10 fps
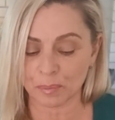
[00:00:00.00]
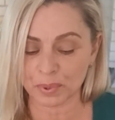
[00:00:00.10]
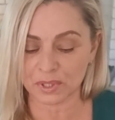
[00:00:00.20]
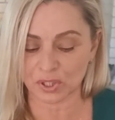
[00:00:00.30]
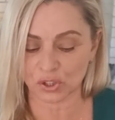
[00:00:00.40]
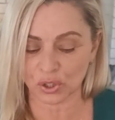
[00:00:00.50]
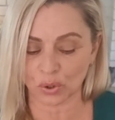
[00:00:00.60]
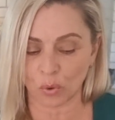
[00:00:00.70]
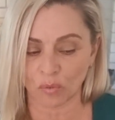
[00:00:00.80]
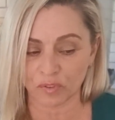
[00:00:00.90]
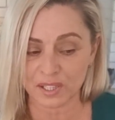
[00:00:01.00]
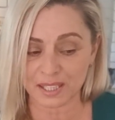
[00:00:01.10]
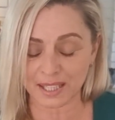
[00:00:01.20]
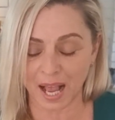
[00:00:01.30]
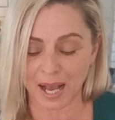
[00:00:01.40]
a position or
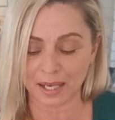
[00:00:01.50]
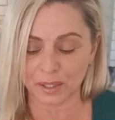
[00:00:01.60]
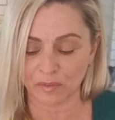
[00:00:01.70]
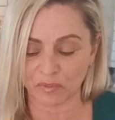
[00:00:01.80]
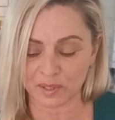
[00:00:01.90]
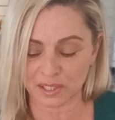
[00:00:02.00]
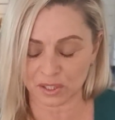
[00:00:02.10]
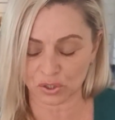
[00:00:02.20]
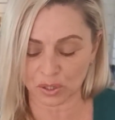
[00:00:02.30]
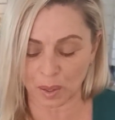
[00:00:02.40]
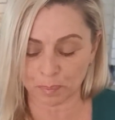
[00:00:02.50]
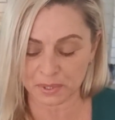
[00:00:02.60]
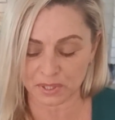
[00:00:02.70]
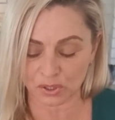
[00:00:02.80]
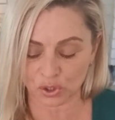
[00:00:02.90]
facade a
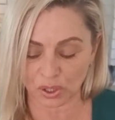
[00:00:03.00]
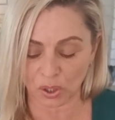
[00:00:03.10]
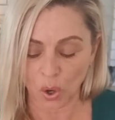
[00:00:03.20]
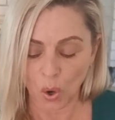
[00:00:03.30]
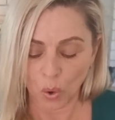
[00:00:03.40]
position